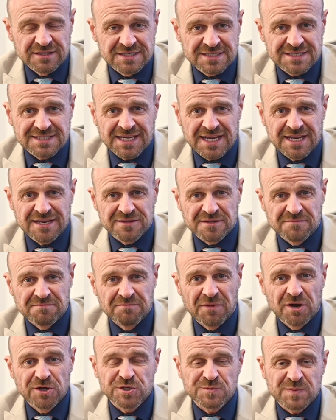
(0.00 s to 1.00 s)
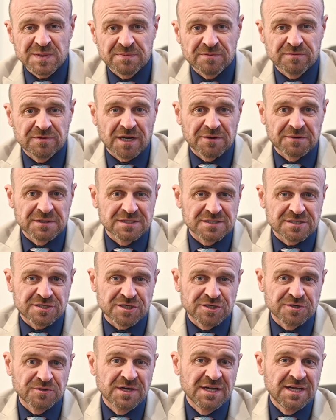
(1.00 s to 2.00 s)
the state that most people go
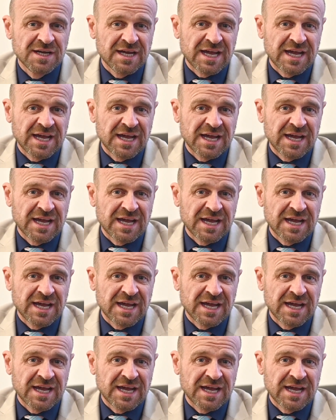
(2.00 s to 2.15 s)
into